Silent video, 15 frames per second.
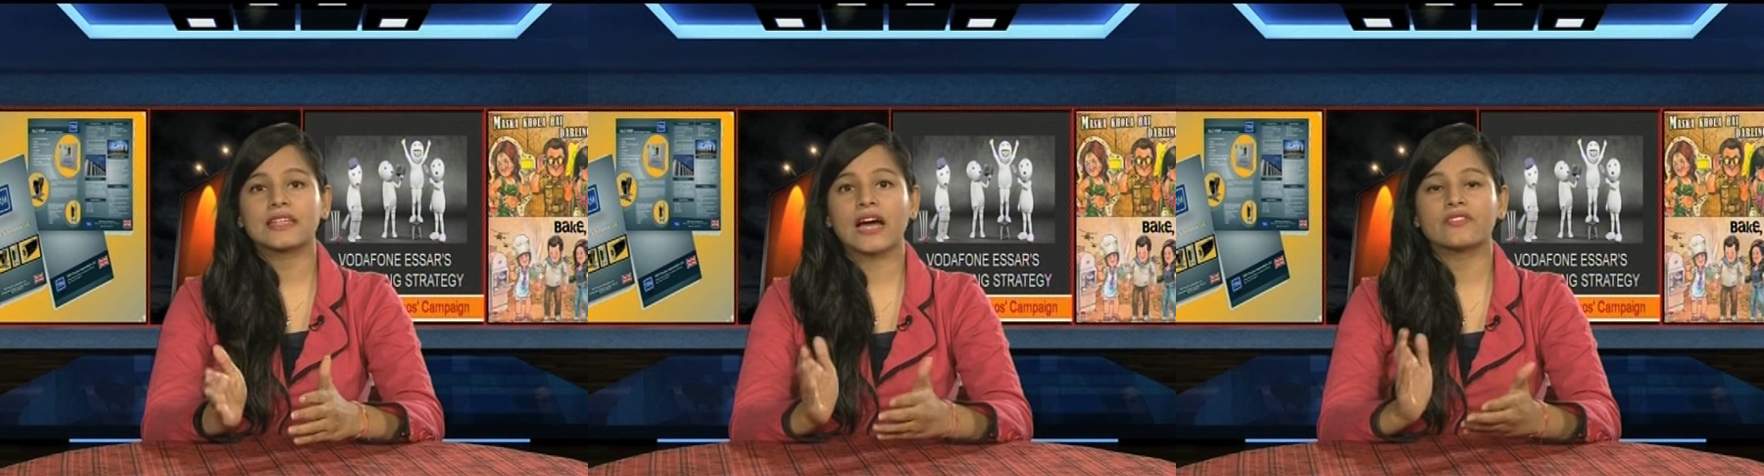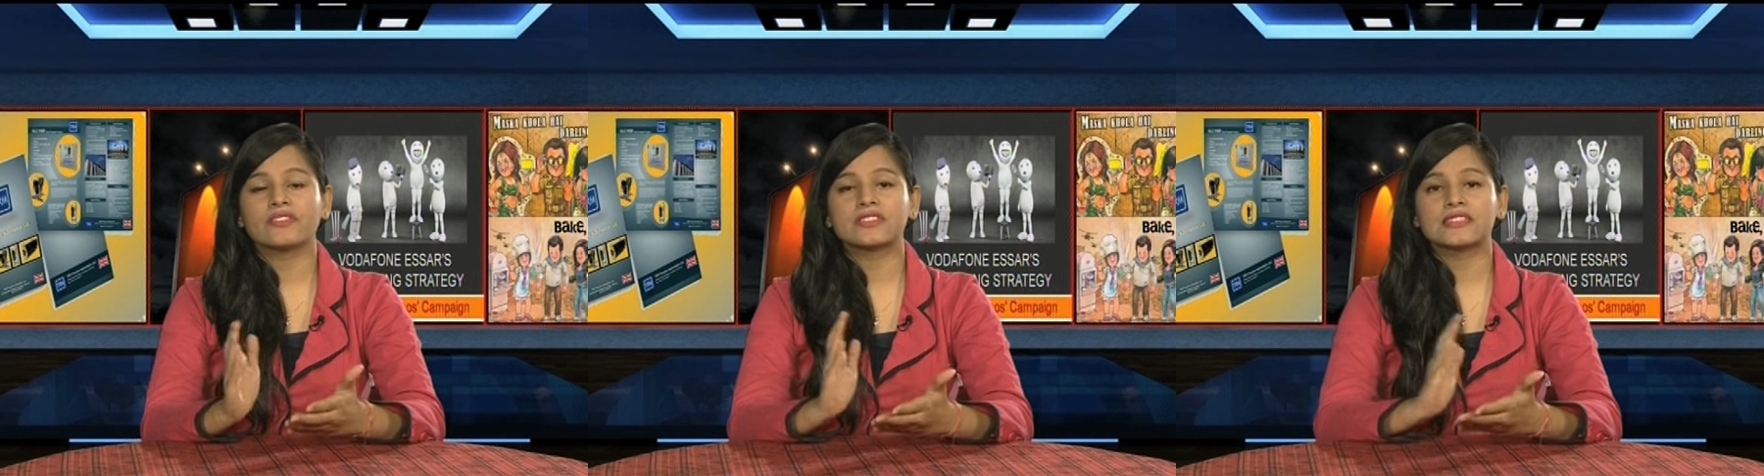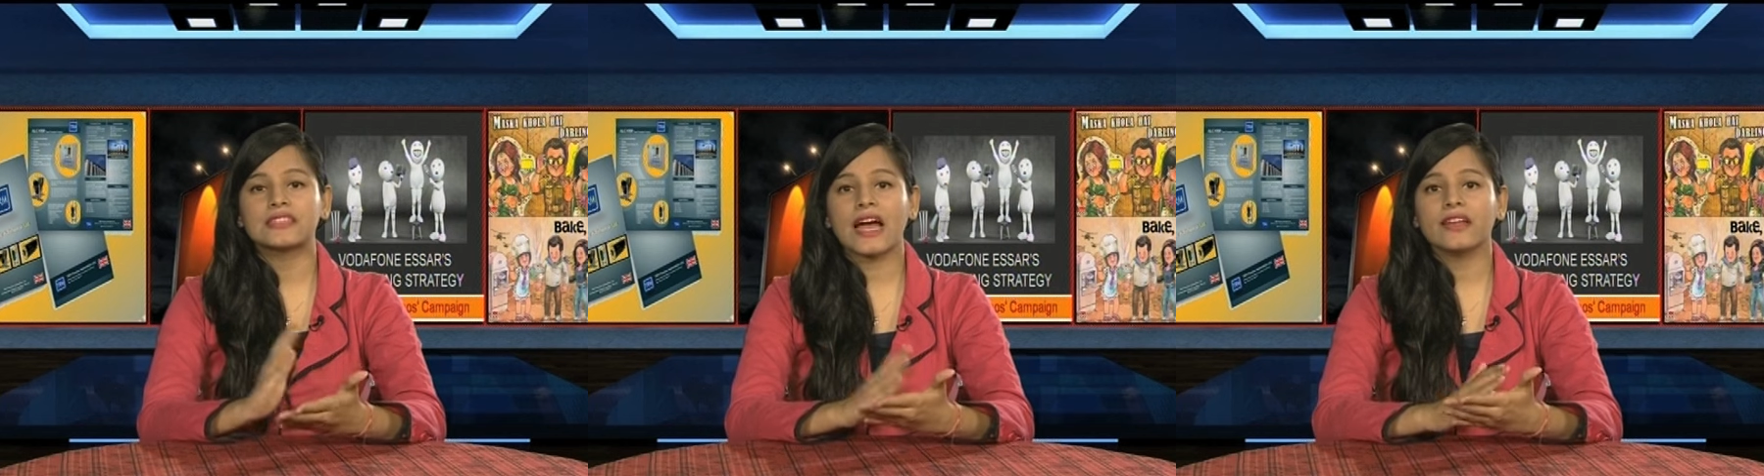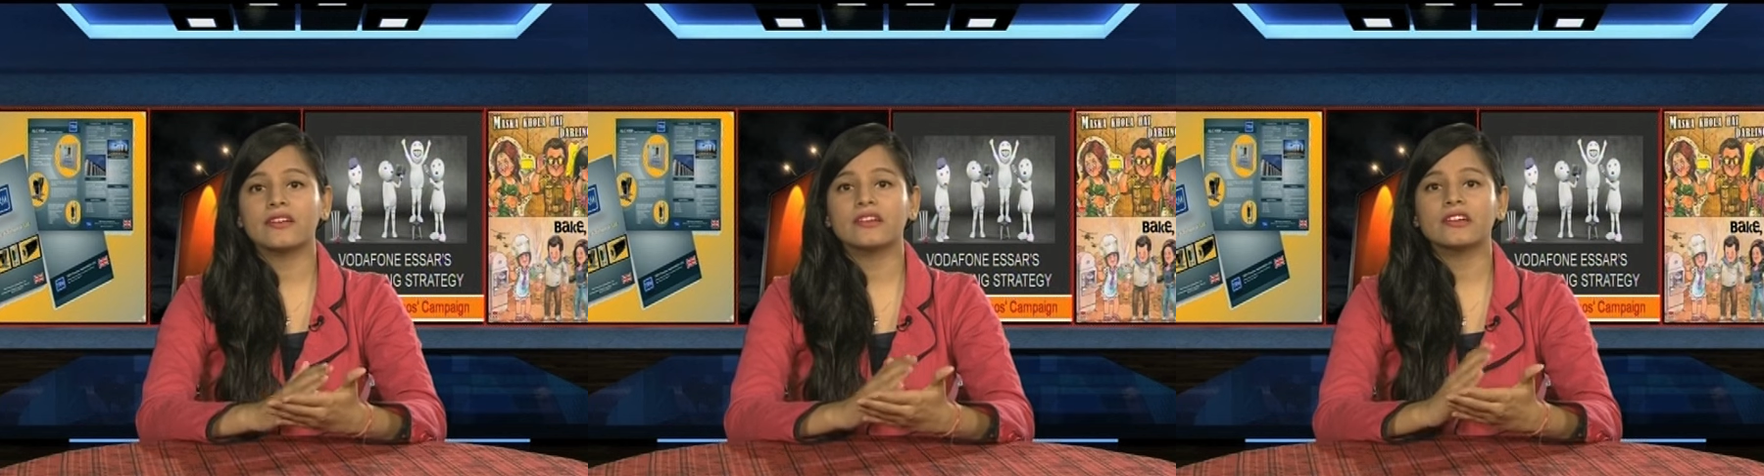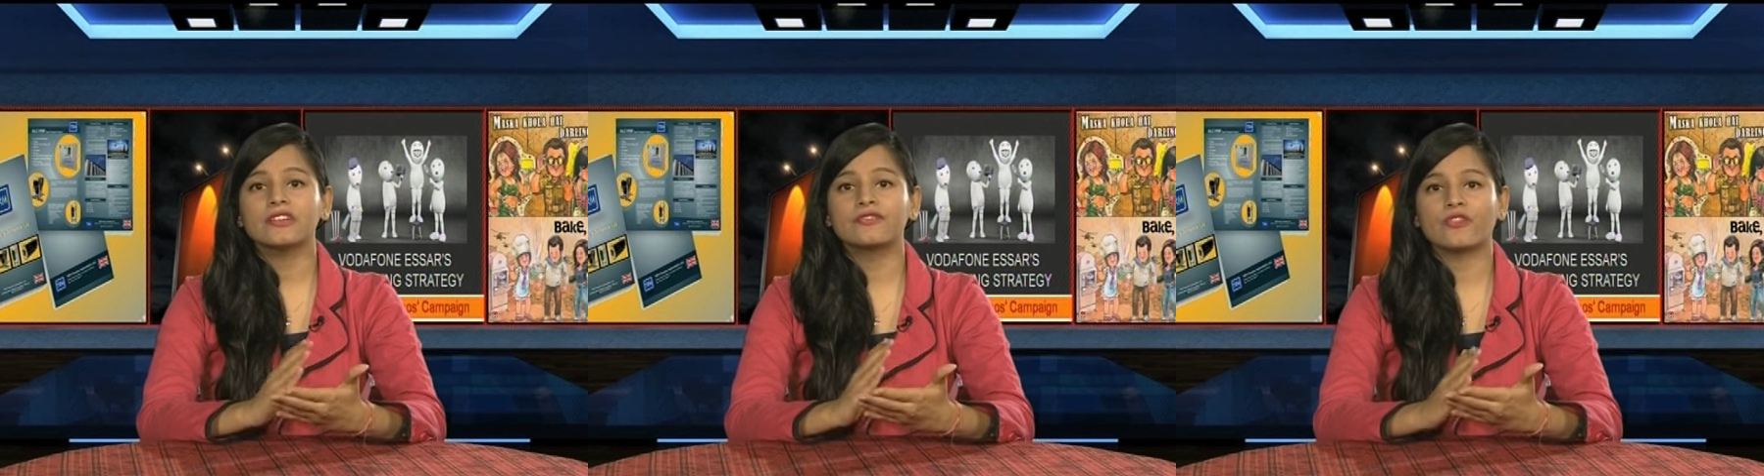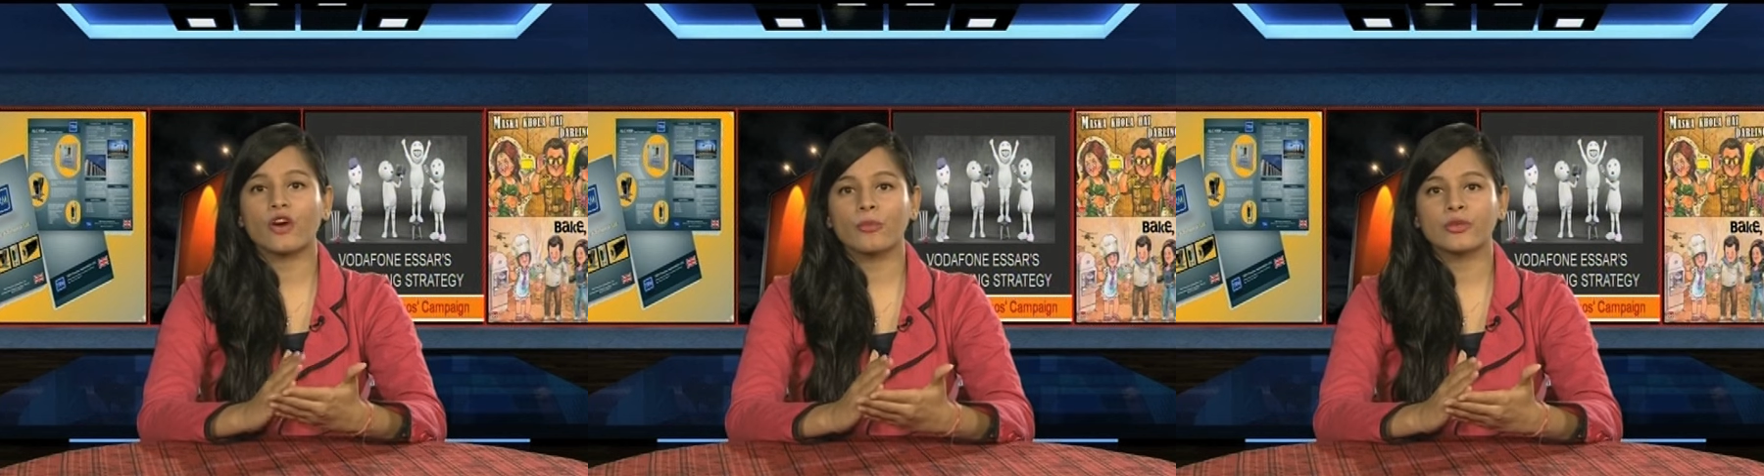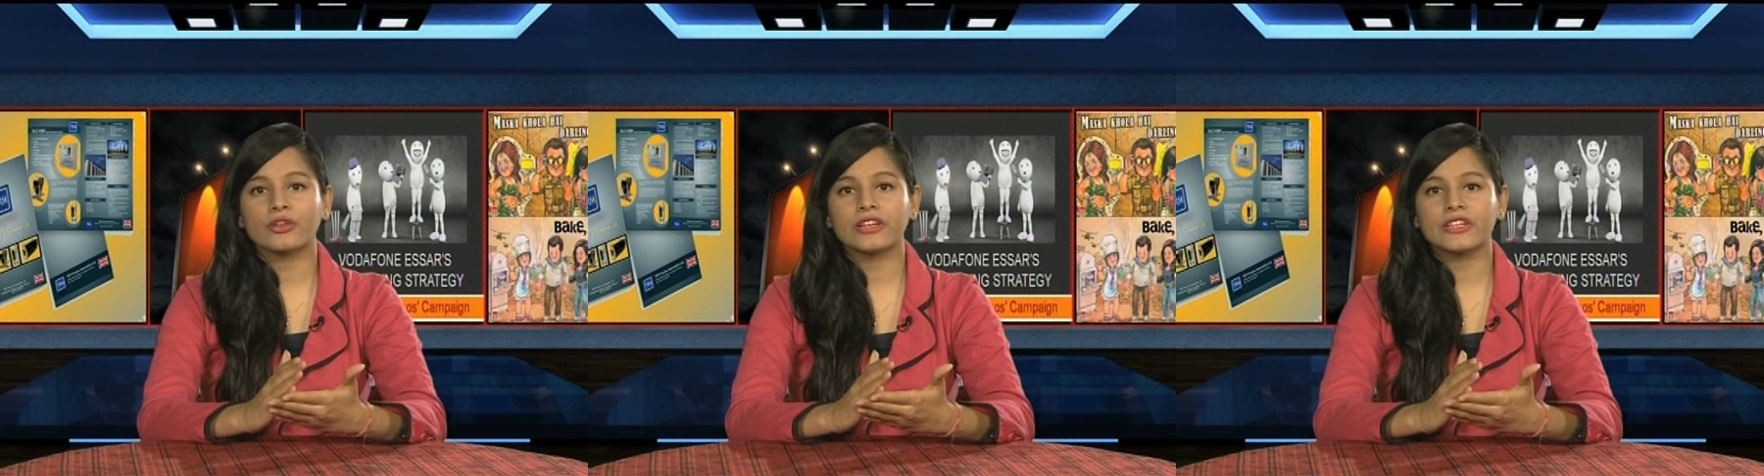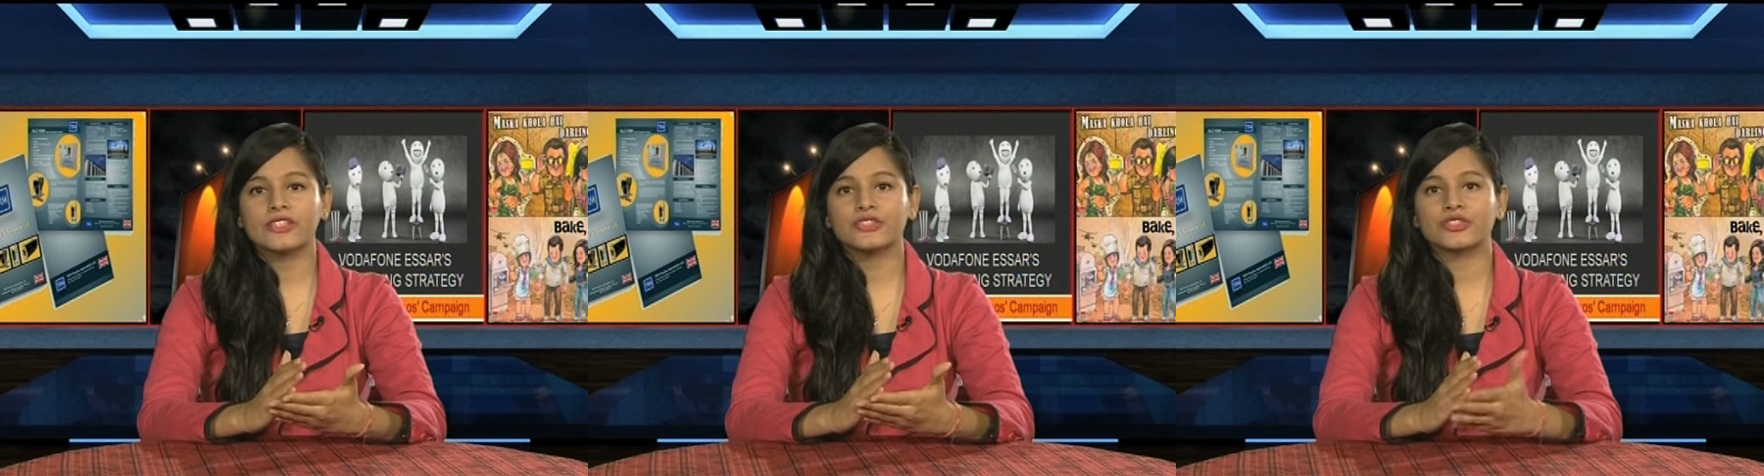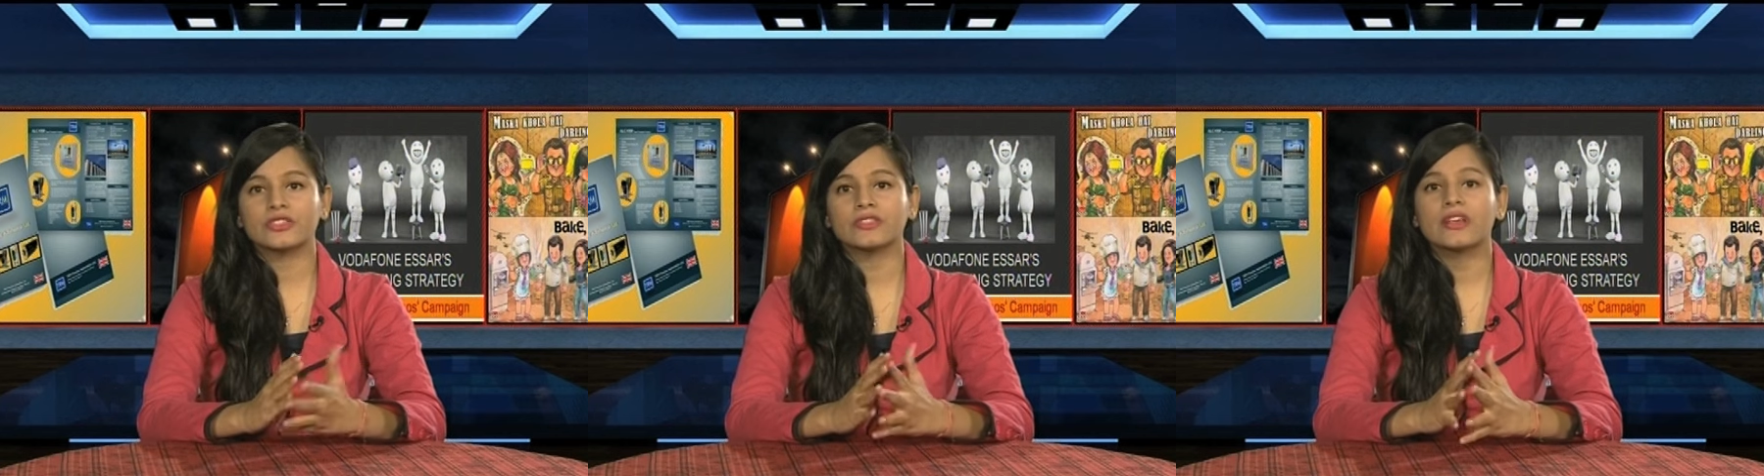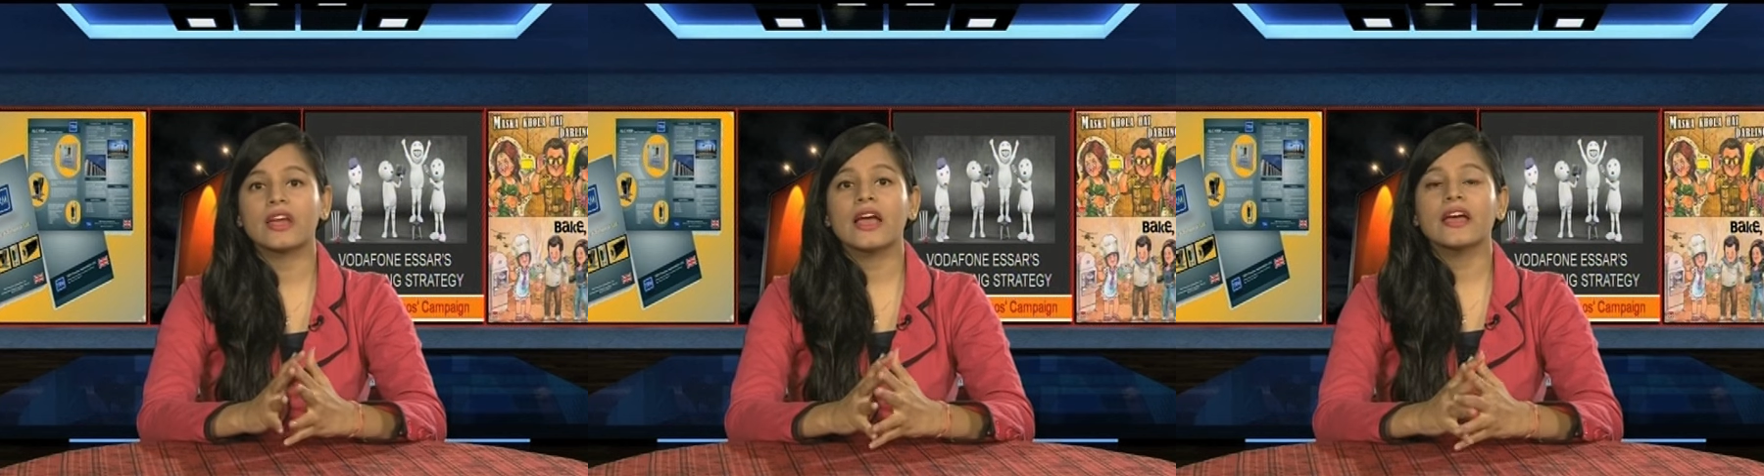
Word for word: have a standard formulation